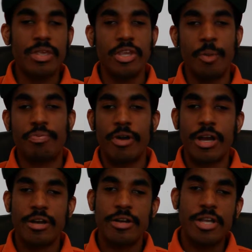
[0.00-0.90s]
your
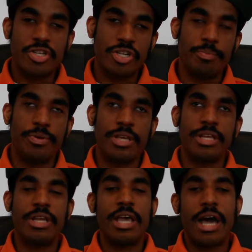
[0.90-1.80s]
prayer should
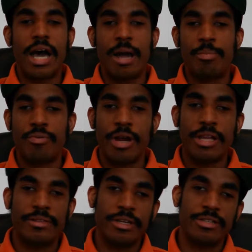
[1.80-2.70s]
be, I pray
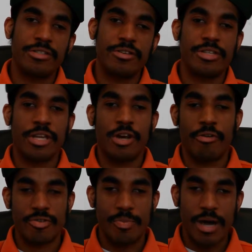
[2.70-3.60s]
that the listener is
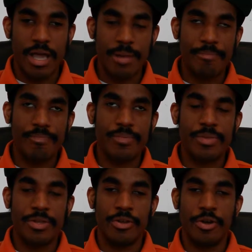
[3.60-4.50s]
encouraged by it.
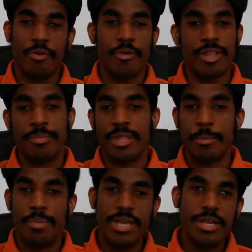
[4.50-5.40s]
You know, whether it be the
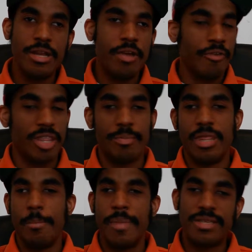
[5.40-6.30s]
beat, whether it be
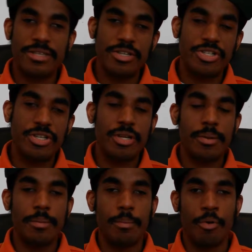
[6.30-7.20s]
the message,
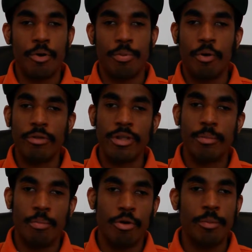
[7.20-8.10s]
more importantly,
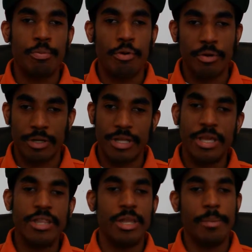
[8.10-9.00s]
more importantly,
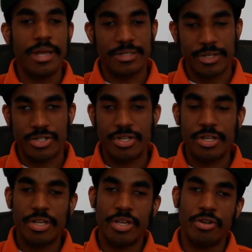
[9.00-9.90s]
the message.
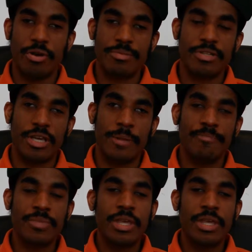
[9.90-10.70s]
You know what I'm saying?